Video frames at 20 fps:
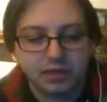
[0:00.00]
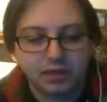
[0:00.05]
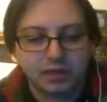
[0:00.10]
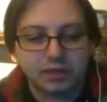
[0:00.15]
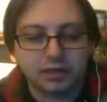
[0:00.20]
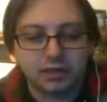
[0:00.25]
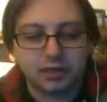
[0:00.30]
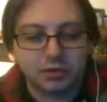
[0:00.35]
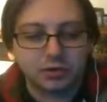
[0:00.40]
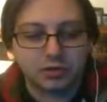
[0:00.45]

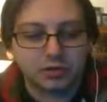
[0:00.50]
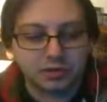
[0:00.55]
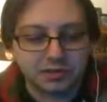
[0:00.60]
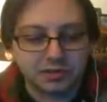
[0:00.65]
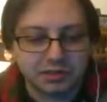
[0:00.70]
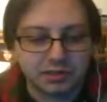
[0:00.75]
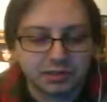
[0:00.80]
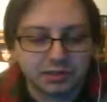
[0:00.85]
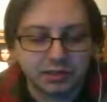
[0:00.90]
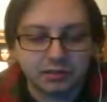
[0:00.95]
and going to
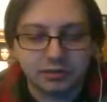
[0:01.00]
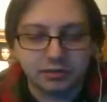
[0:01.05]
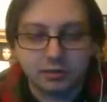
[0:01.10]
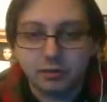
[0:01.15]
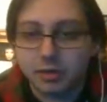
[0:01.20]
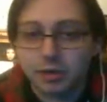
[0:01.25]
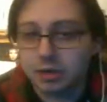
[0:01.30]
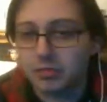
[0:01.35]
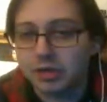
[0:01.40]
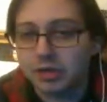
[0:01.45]
this thing,
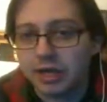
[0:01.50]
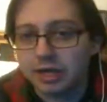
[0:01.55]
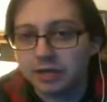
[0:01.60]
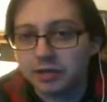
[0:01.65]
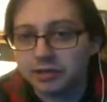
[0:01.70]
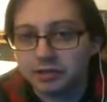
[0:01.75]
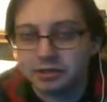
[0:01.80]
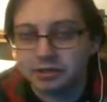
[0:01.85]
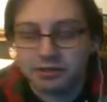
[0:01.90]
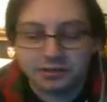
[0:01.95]
but I'm glad I
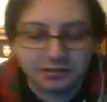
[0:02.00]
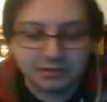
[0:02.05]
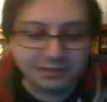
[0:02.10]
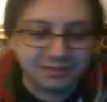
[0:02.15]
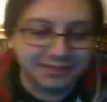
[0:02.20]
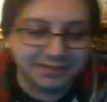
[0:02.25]
didn't.